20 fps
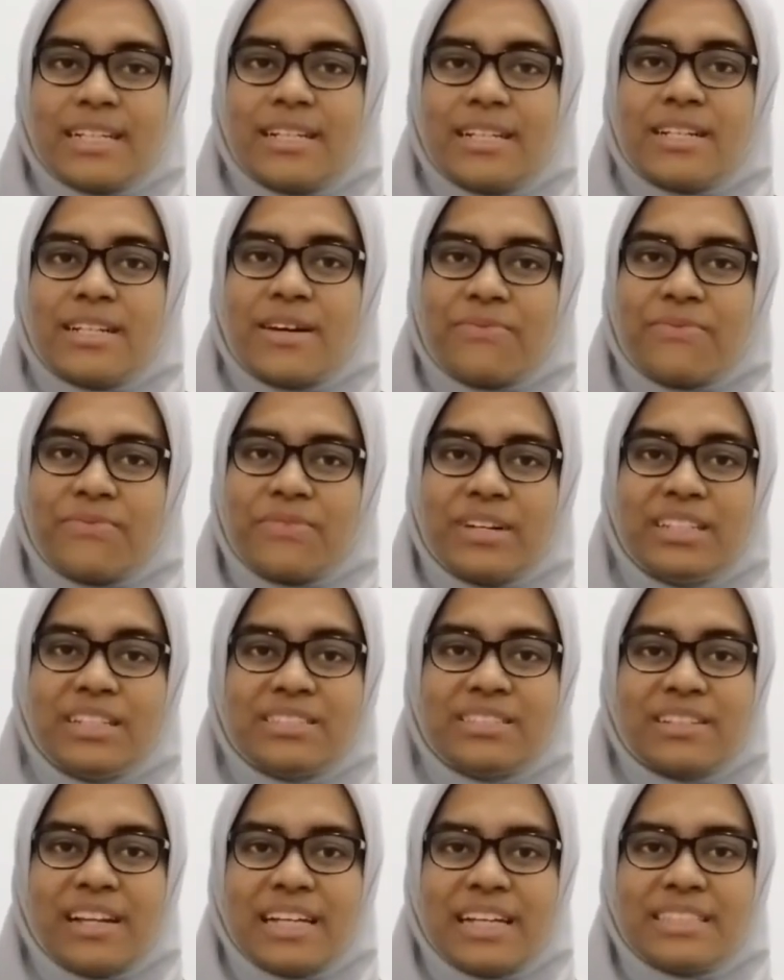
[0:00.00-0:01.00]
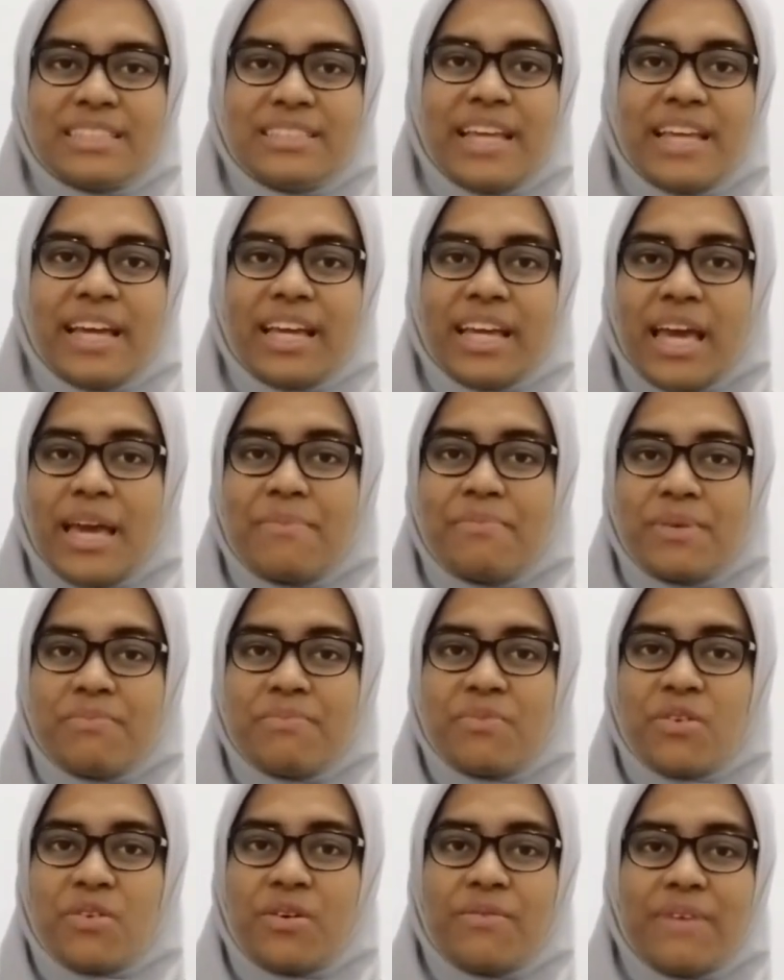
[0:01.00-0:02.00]
The first class that can be
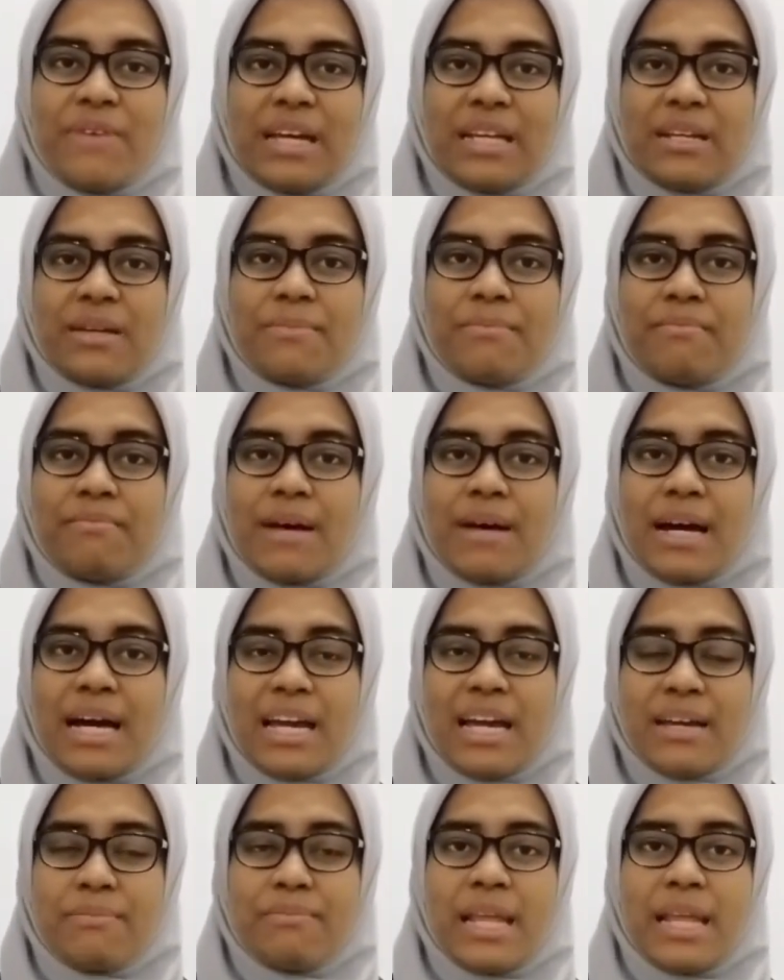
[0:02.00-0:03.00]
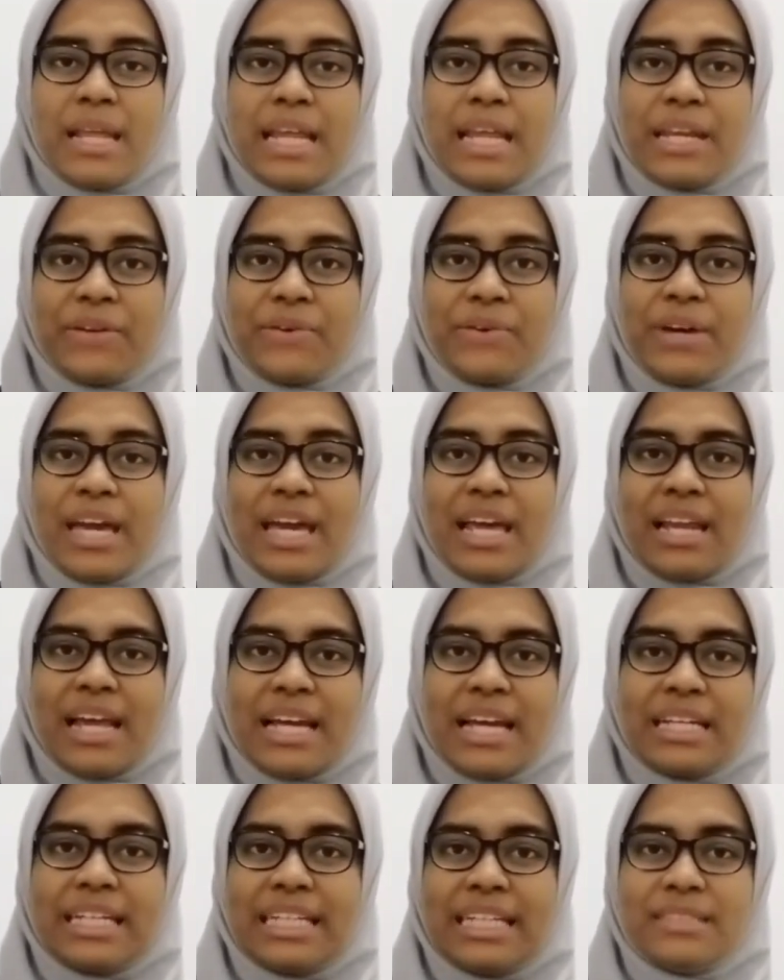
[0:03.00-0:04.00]
provided by Malindo
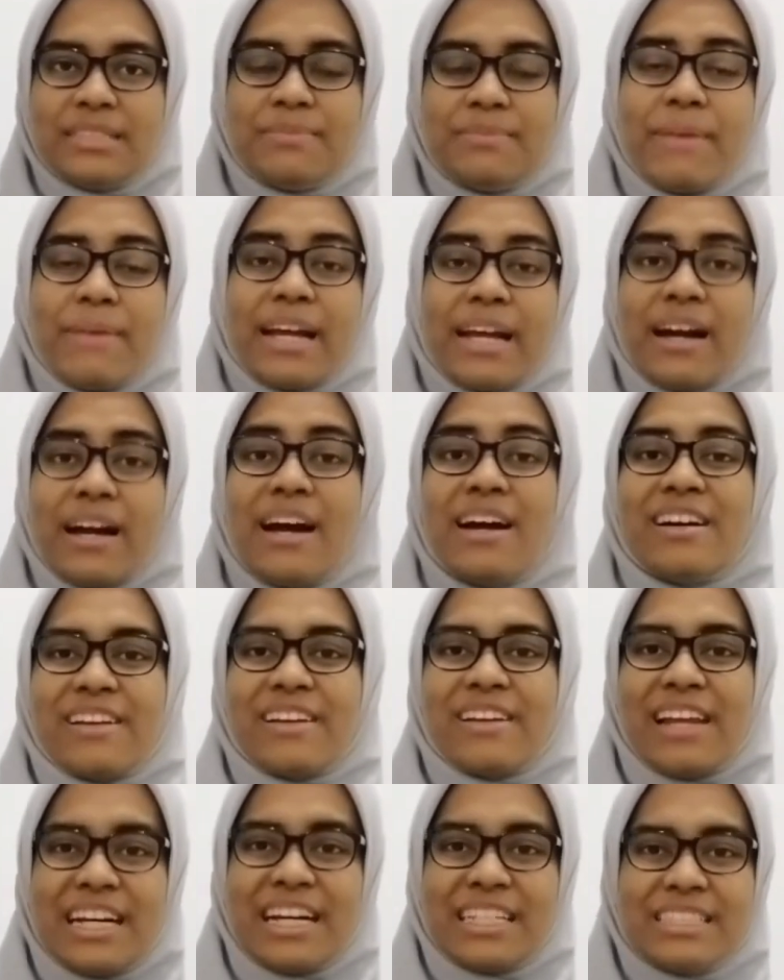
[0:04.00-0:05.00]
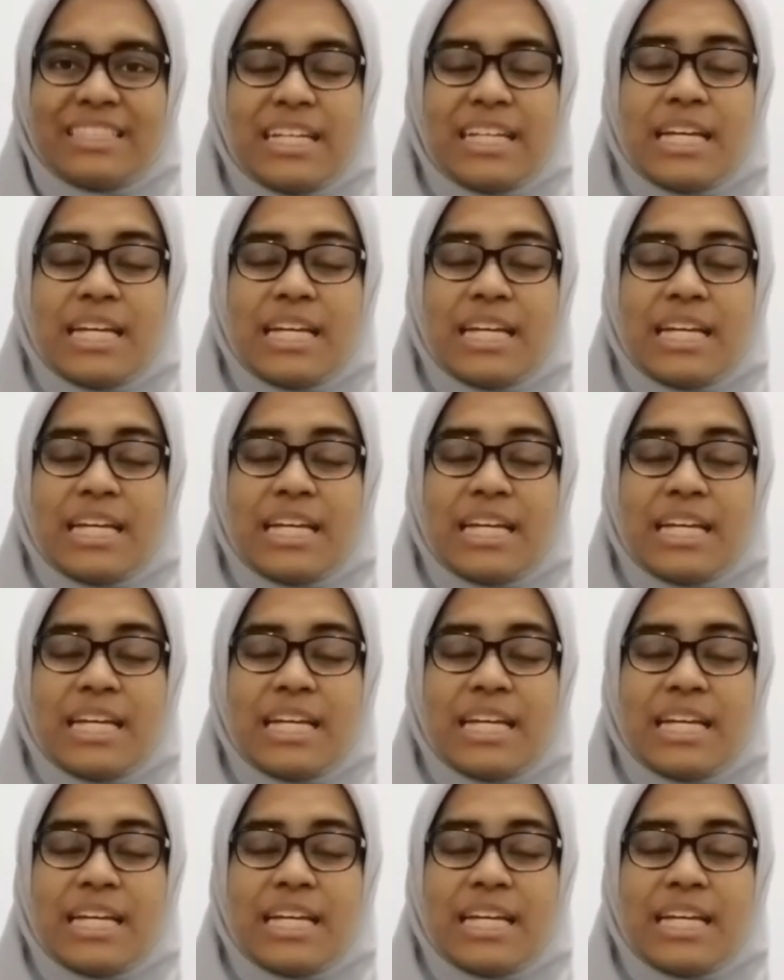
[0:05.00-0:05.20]
Airlines is makeup class.